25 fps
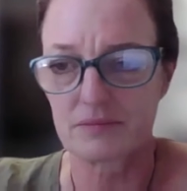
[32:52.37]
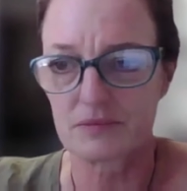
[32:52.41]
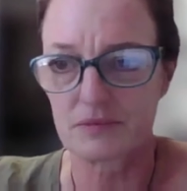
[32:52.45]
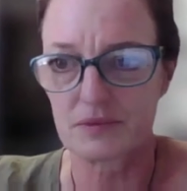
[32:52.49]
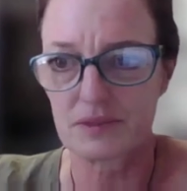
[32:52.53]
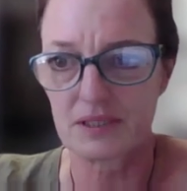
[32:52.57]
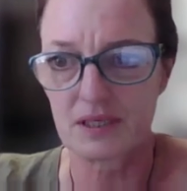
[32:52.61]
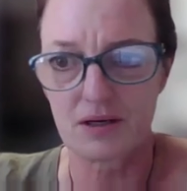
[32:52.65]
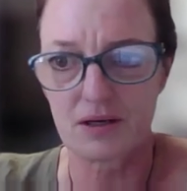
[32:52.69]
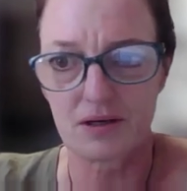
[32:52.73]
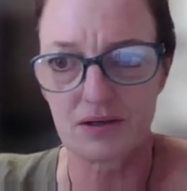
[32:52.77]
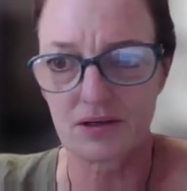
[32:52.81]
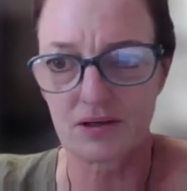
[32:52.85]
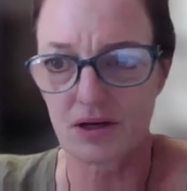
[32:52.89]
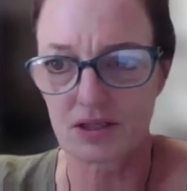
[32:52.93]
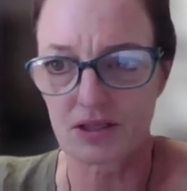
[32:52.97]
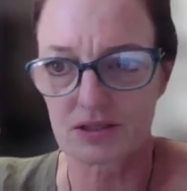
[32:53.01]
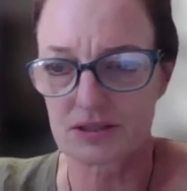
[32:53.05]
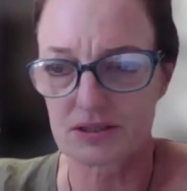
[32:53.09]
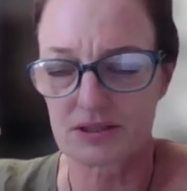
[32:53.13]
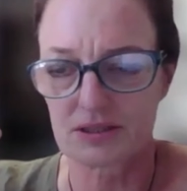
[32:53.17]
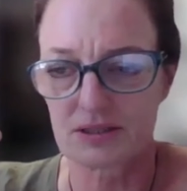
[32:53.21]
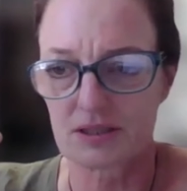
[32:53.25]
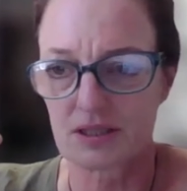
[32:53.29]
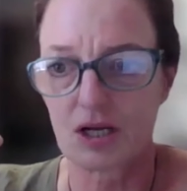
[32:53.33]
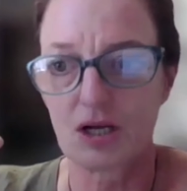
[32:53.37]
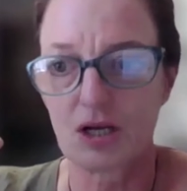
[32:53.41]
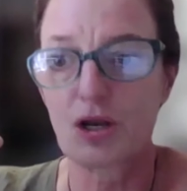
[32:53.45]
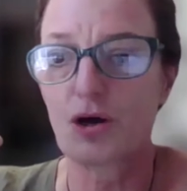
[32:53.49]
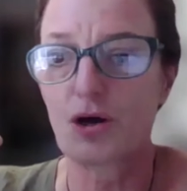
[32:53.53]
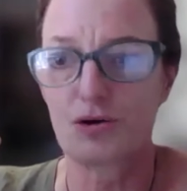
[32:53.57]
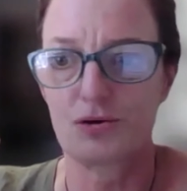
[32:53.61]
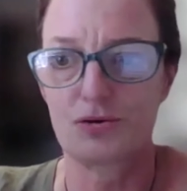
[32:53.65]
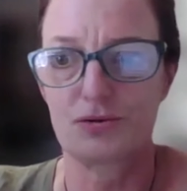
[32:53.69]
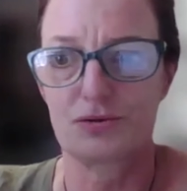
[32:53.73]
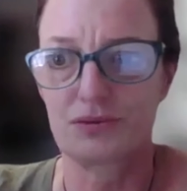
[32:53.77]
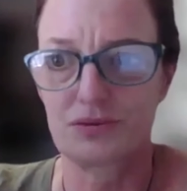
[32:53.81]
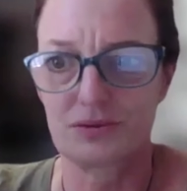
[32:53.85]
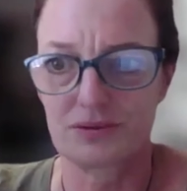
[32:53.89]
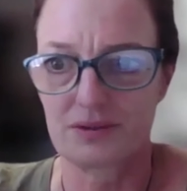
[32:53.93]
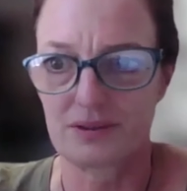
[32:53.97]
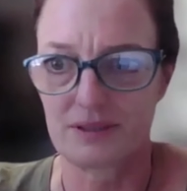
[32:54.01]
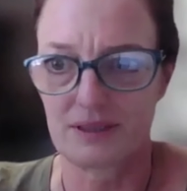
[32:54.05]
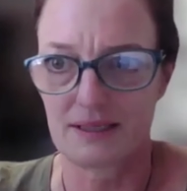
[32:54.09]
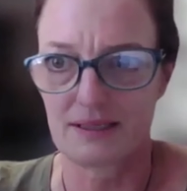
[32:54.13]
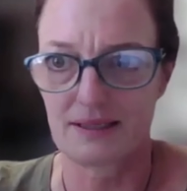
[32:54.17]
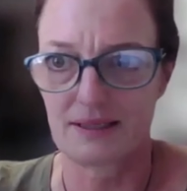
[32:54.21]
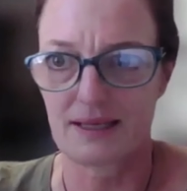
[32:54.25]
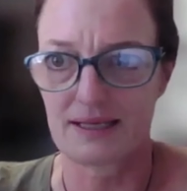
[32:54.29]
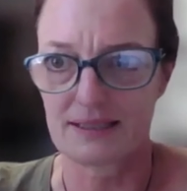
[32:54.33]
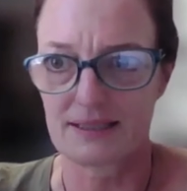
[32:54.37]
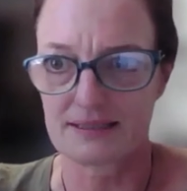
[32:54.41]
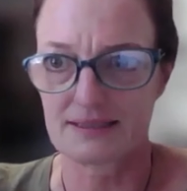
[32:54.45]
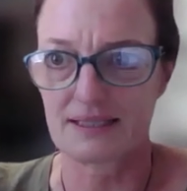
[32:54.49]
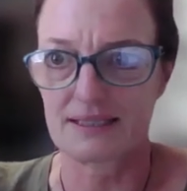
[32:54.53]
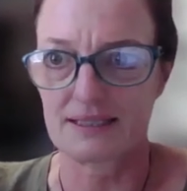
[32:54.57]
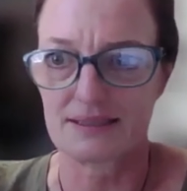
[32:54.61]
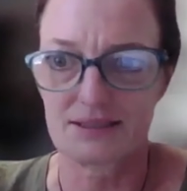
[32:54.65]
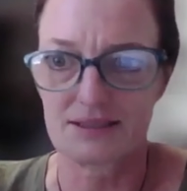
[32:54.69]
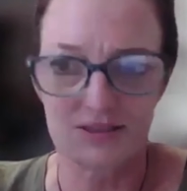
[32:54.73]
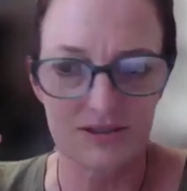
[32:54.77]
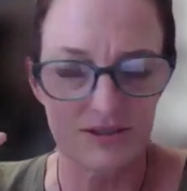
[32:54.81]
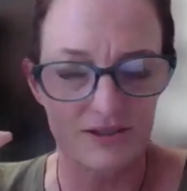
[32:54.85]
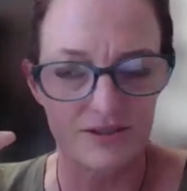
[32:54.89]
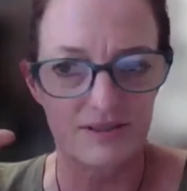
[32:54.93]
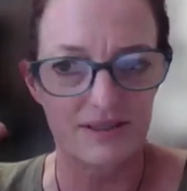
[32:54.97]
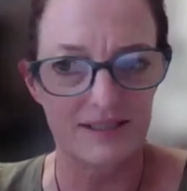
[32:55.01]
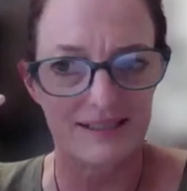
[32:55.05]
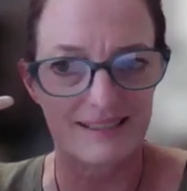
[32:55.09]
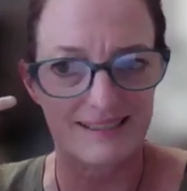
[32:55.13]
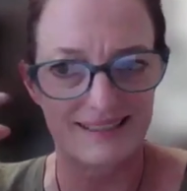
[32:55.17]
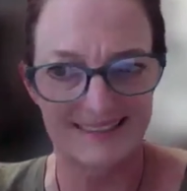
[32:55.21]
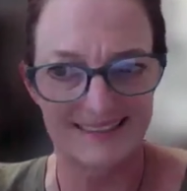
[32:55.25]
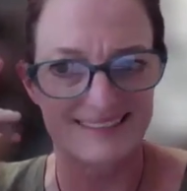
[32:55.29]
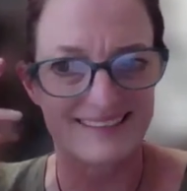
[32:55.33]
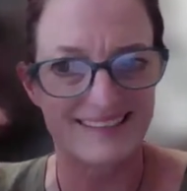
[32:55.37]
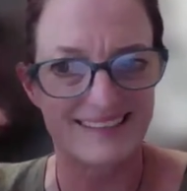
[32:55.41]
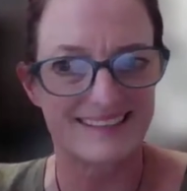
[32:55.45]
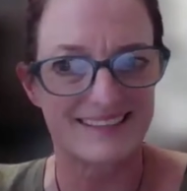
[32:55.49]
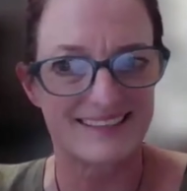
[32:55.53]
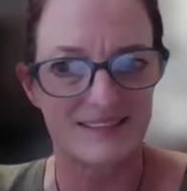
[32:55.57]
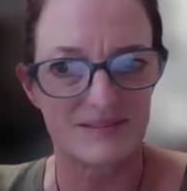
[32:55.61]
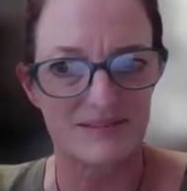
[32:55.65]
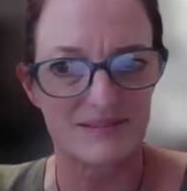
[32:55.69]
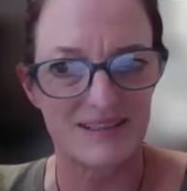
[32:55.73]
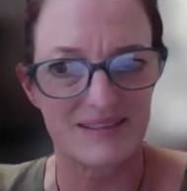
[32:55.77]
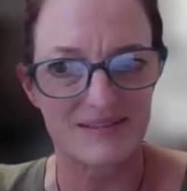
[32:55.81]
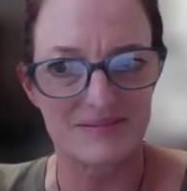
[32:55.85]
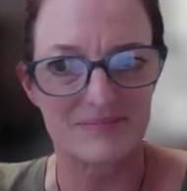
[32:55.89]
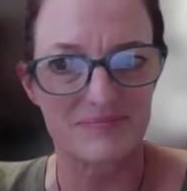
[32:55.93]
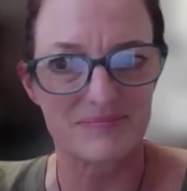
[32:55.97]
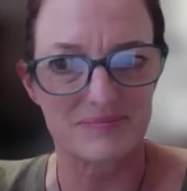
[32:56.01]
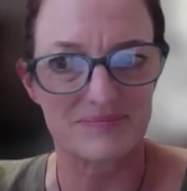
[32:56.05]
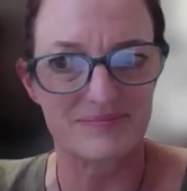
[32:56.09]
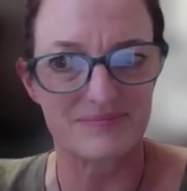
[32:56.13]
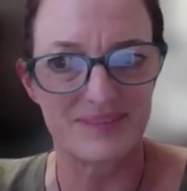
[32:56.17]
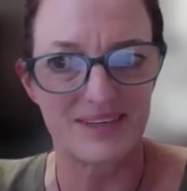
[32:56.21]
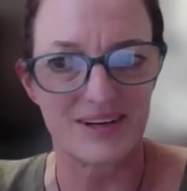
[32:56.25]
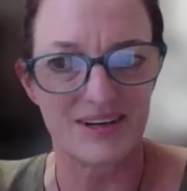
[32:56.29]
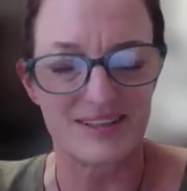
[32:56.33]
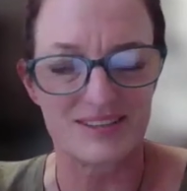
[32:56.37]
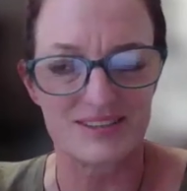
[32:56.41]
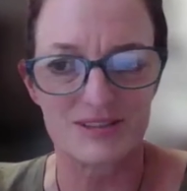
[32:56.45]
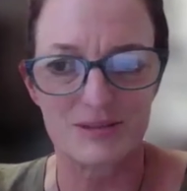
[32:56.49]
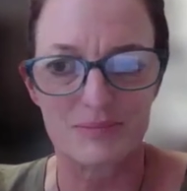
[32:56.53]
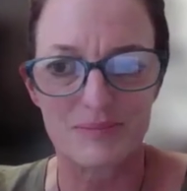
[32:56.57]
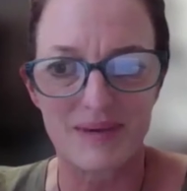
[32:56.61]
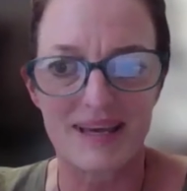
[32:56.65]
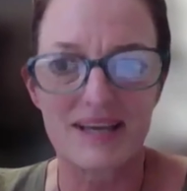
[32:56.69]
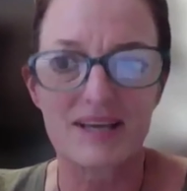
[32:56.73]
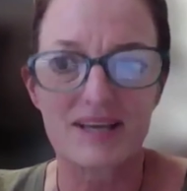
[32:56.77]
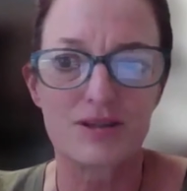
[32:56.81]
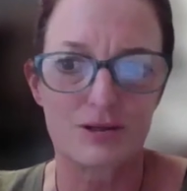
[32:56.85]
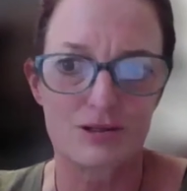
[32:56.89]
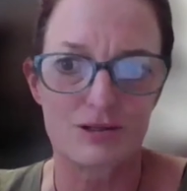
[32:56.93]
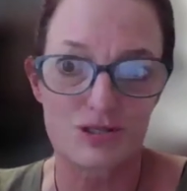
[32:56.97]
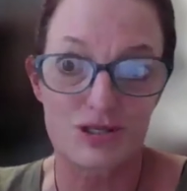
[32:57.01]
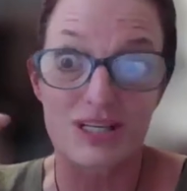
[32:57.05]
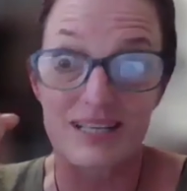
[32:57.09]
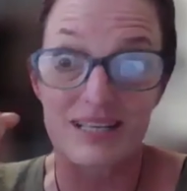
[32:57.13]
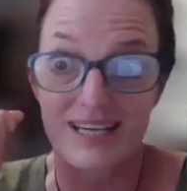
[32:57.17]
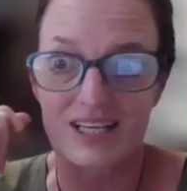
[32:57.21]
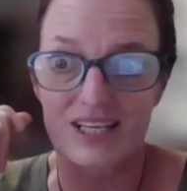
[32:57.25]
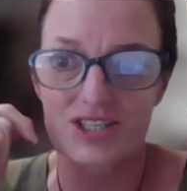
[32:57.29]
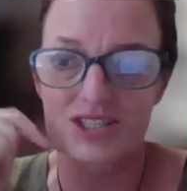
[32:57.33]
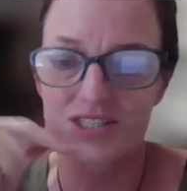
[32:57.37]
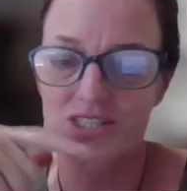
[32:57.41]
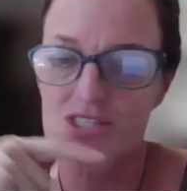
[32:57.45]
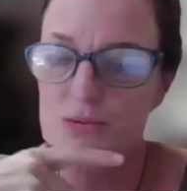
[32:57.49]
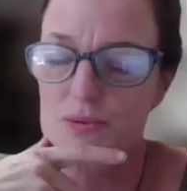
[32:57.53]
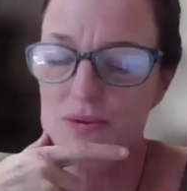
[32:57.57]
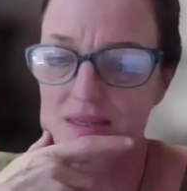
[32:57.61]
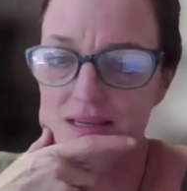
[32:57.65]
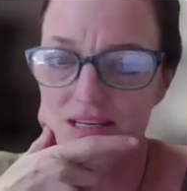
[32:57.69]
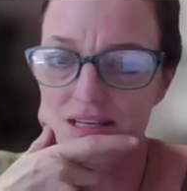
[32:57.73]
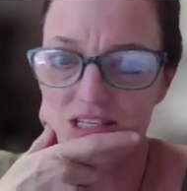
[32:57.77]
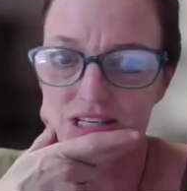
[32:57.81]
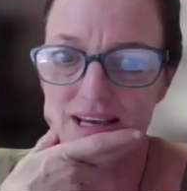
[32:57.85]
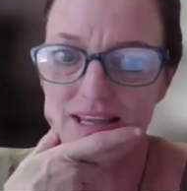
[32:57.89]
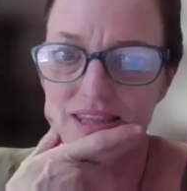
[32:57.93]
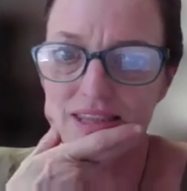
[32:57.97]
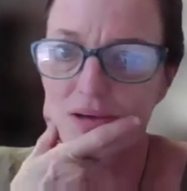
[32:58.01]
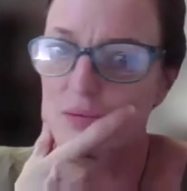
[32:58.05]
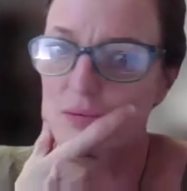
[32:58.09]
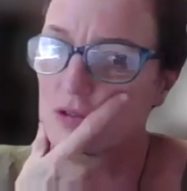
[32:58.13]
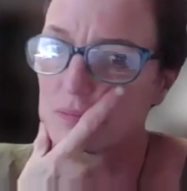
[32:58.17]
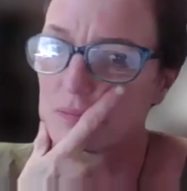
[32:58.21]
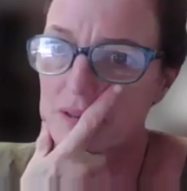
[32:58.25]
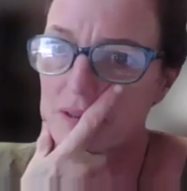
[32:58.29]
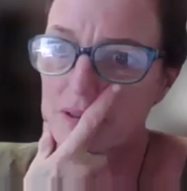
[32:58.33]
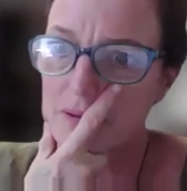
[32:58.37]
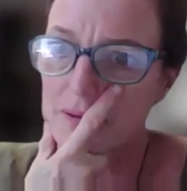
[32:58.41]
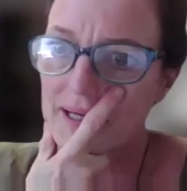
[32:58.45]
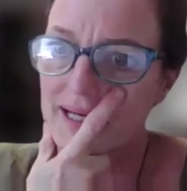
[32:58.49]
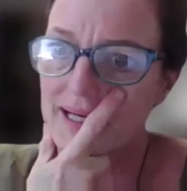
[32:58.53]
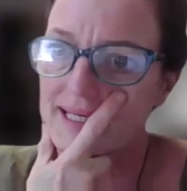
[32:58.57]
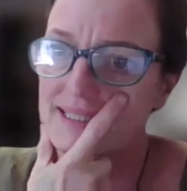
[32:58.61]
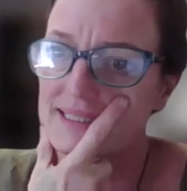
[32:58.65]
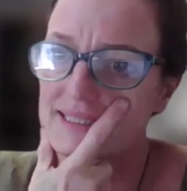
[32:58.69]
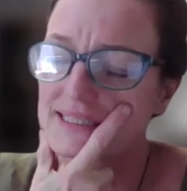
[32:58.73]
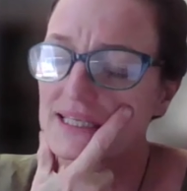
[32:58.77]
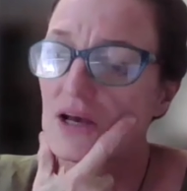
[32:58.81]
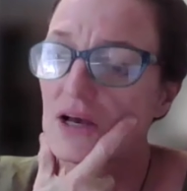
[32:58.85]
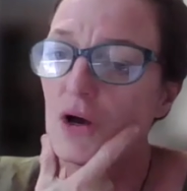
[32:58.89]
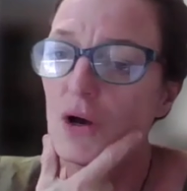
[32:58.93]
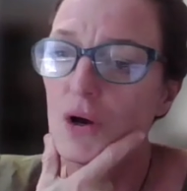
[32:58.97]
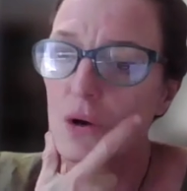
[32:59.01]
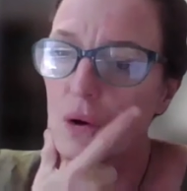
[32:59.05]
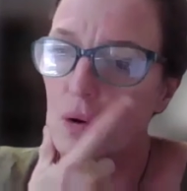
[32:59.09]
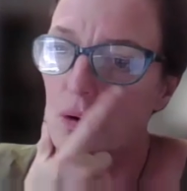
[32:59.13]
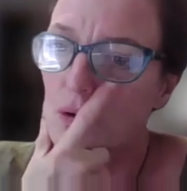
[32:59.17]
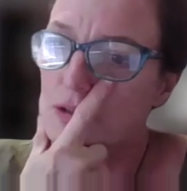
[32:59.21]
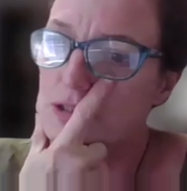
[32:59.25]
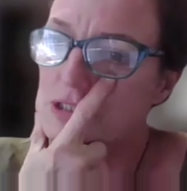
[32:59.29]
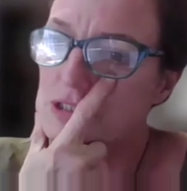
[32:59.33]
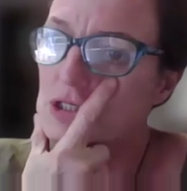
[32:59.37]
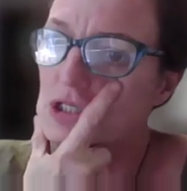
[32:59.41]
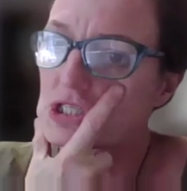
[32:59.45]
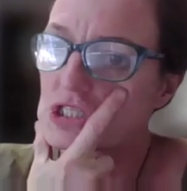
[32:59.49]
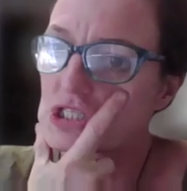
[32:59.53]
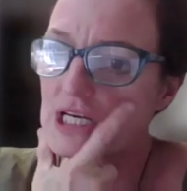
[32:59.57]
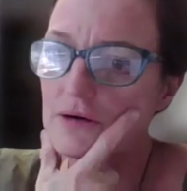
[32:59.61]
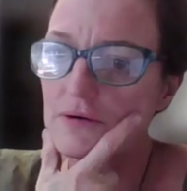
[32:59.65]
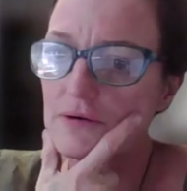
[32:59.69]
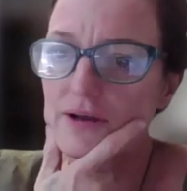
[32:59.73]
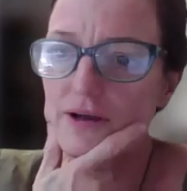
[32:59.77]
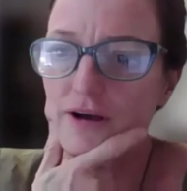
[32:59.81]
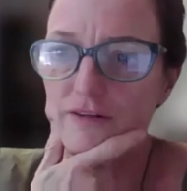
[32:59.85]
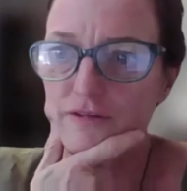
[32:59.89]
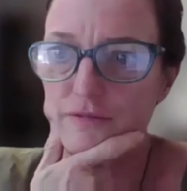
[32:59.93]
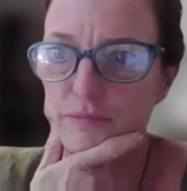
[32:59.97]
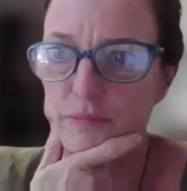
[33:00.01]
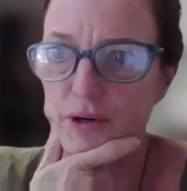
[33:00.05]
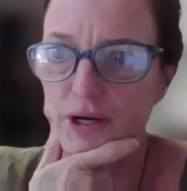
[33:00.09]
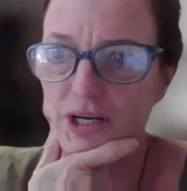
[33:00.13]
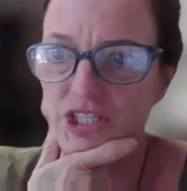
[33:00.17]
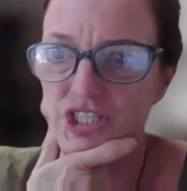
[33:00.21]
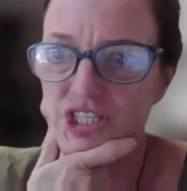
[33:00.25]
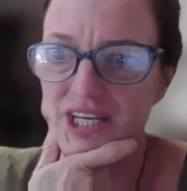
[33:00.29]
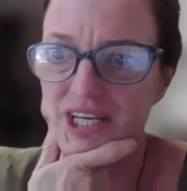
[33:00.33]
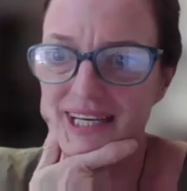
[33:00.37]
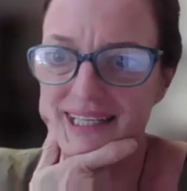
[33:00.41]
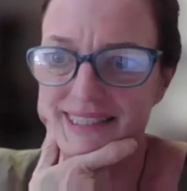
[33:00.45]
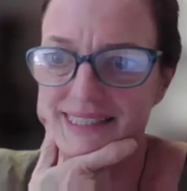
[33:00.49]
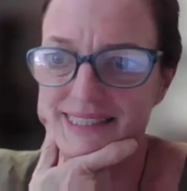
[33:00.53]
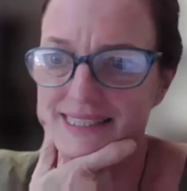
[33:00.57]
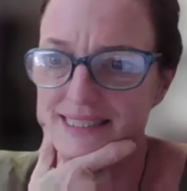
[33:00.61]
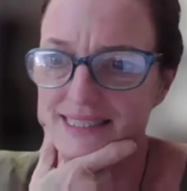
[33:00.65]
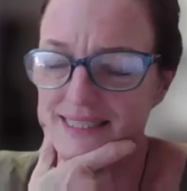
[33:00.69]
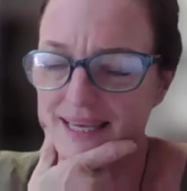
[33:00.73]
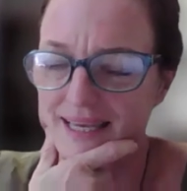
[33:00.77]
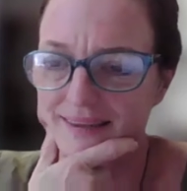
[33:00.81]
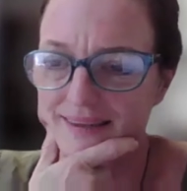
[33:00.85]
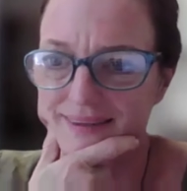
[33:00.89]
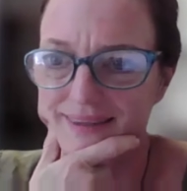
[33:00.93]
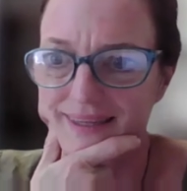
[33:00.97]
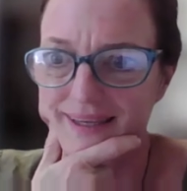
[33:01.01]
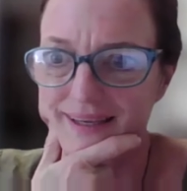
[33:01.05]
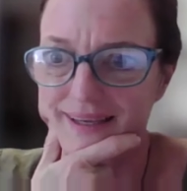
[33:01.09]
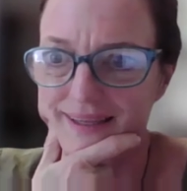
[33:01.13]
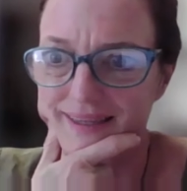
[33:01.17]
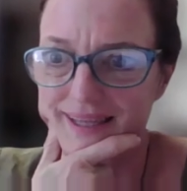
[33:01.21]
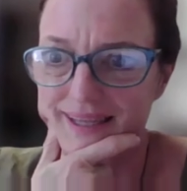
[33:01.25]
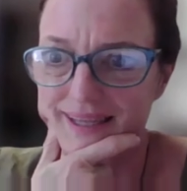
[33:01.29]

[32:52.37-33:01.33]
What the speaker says: We are not alone in that sense, so that to make those connections with each other would be great. Also, sharing of projects, I think